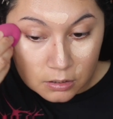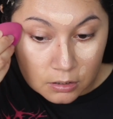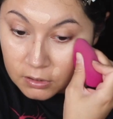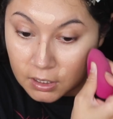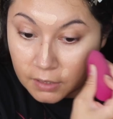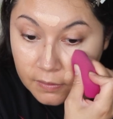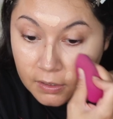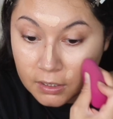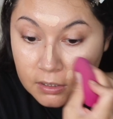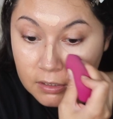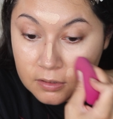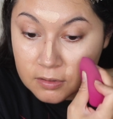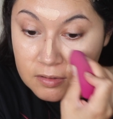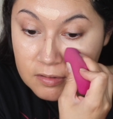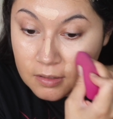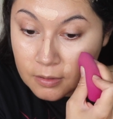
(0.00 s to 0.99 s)
Yeah, that
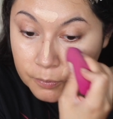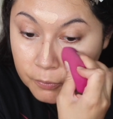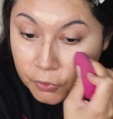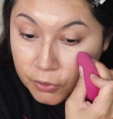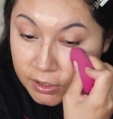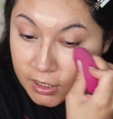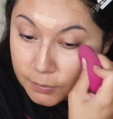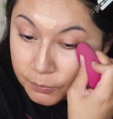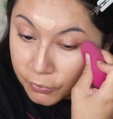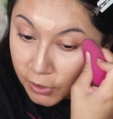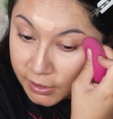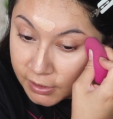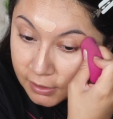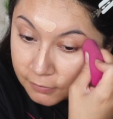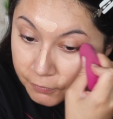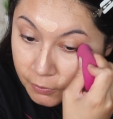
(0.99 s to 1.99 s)
is pretty
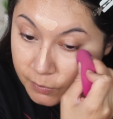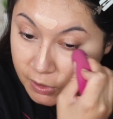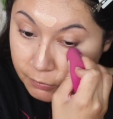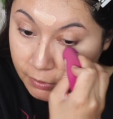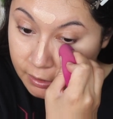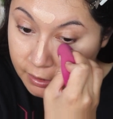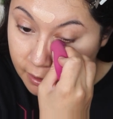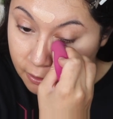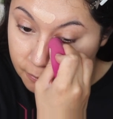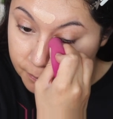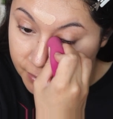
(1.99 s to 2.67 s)
brightening for me right now,